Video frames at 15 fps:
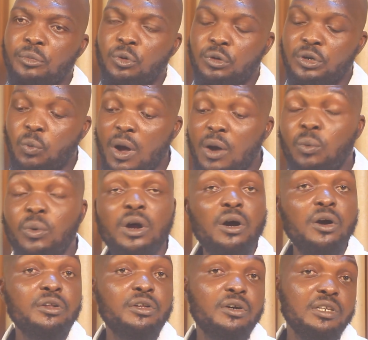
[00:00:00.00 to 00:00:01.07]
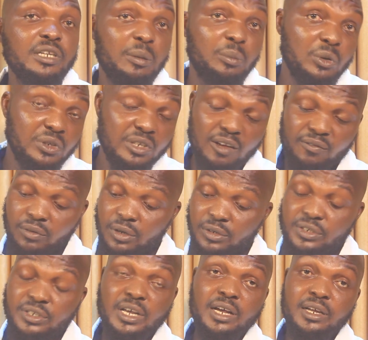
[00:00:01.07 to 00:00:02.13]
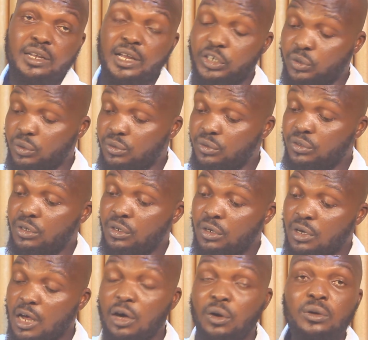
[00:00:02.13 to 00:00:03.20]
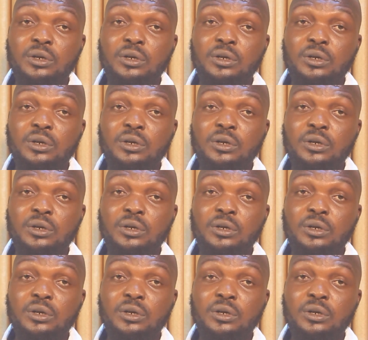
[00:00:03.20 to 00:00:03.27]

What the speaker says: one way or the other, must have lost their election, are